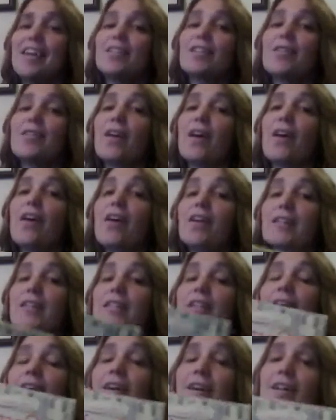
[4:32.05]
So there are
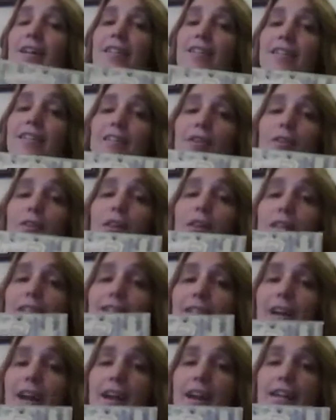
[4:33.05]
tons. So look
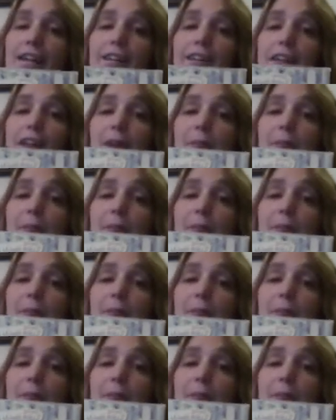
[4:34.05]
inside